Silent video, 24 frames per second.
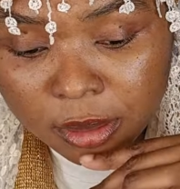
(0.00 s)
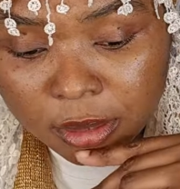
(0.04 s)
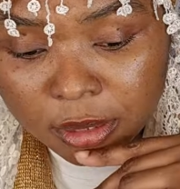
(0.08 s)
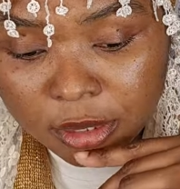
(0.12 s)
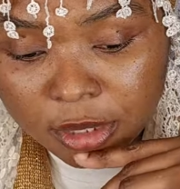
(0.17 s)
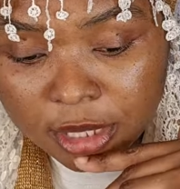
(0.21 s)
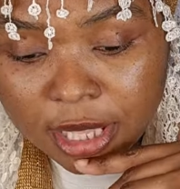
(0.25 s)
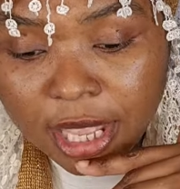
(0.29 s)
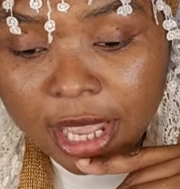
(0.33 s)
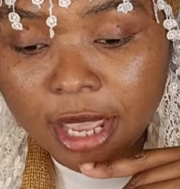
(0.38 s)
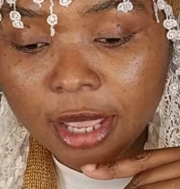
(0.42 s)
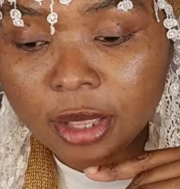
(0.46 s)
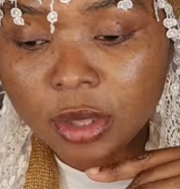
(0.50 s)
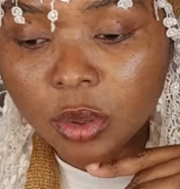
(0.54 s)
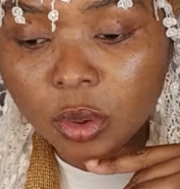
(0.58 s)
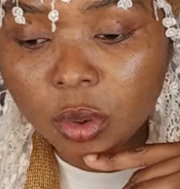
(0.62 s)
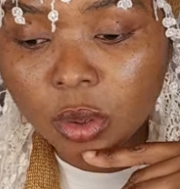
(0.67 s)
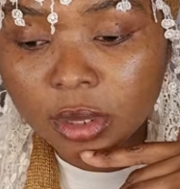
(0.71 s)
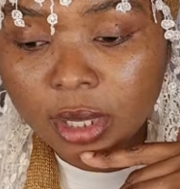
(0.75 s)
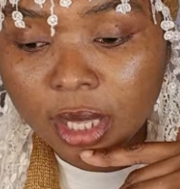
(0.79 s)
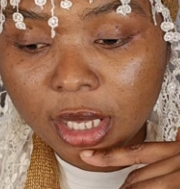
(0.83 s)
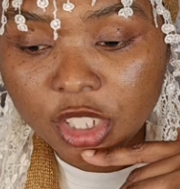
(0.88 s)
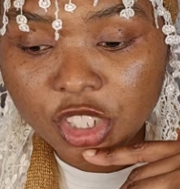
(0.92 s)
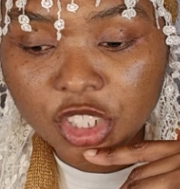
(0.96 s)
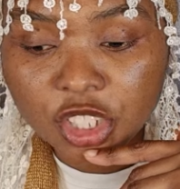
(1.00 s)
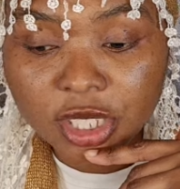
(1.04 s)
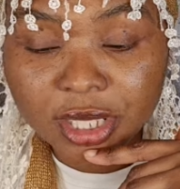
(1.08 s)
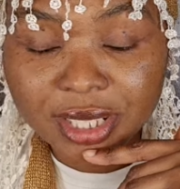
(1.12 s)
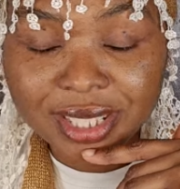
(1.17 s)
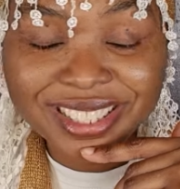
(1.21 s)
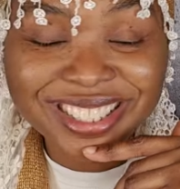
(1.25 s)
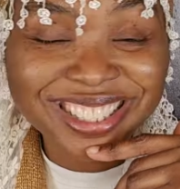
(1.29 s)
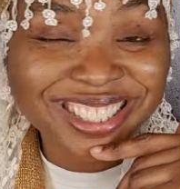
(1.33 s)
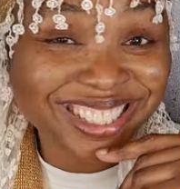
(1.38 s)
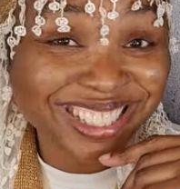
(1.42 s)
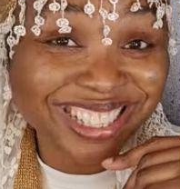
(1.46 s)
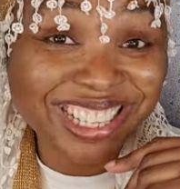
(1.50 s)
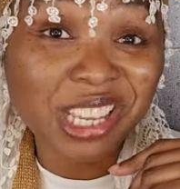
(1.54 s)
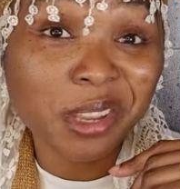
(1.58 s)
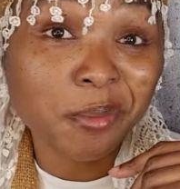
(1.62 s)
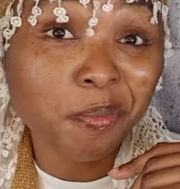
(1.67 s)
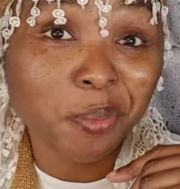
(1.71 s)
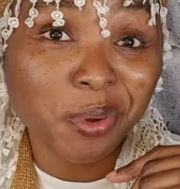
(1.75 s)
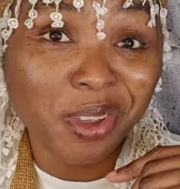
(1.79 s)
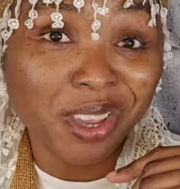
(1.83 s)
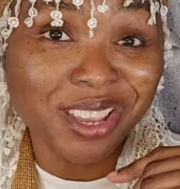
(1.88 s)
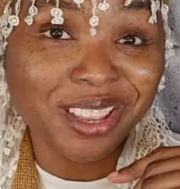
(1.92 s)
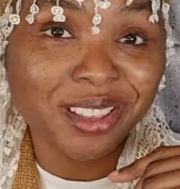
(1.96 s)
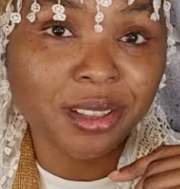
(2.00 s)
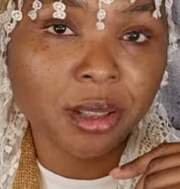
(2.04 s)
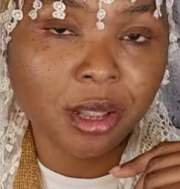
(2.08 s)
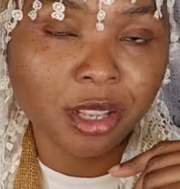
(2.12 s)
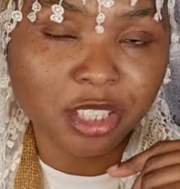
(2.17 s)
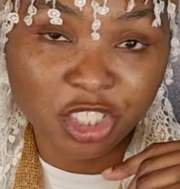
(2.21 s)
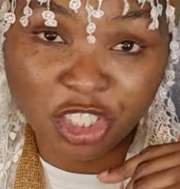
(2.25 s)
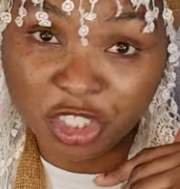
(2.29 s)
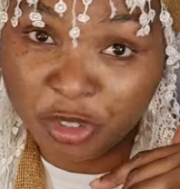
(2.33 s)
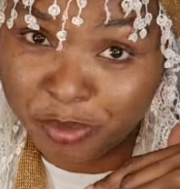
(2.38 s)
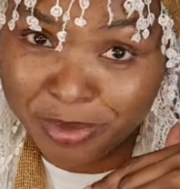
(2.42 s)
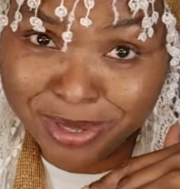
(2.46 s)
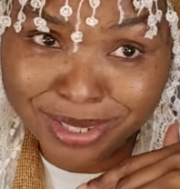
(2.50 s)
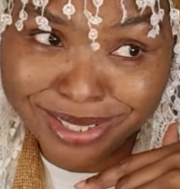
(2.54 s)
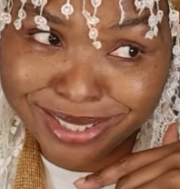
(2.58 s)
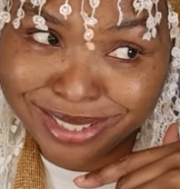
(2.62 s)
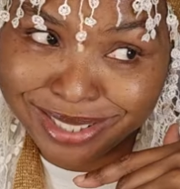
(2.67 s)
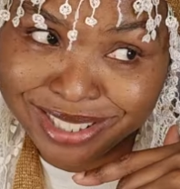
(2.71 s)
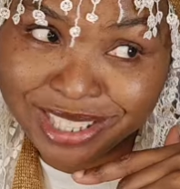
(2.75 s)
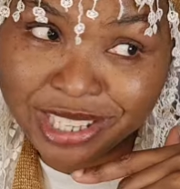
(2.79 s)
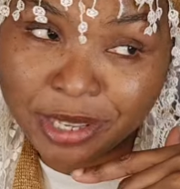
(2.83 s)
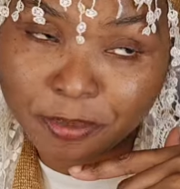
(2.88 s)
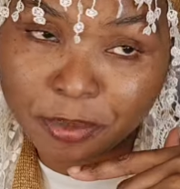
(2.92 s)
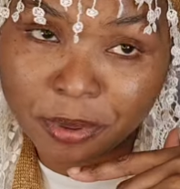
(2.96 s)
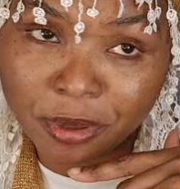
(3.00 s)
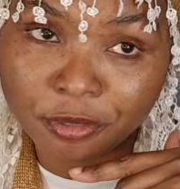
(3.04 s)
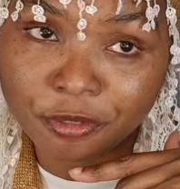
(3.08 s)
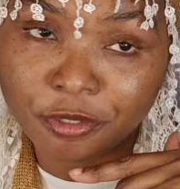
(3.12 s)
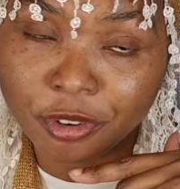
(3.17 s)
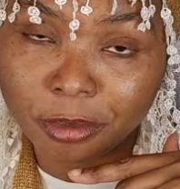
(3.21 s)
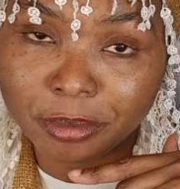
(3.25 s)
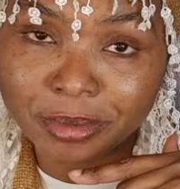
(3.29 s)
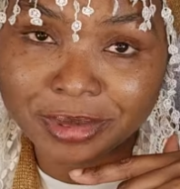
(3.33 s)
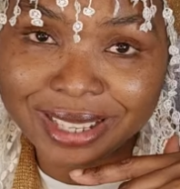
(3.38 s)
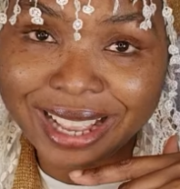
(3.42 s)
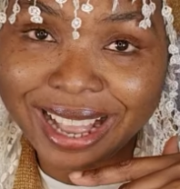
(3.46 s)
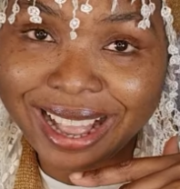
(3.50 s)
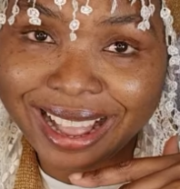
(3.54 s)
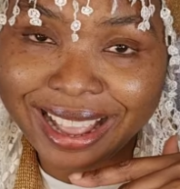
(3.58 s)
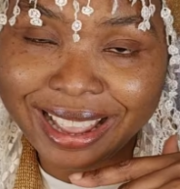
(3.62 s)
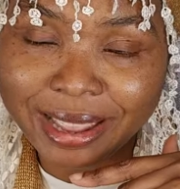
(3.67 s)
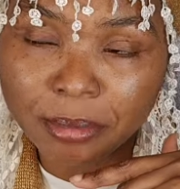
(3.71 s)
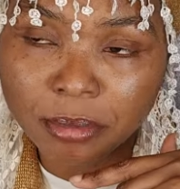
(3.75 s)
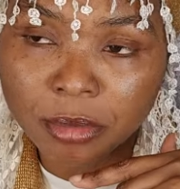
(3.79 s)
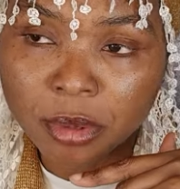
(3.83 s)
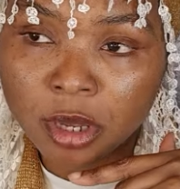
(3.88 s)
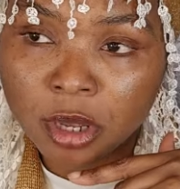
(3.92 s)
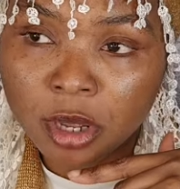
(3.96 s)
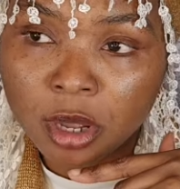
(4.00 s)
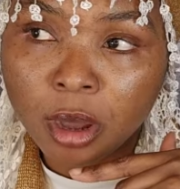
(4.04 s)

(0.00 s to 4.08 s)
they know that she's sleeping and she's been sleeping from time,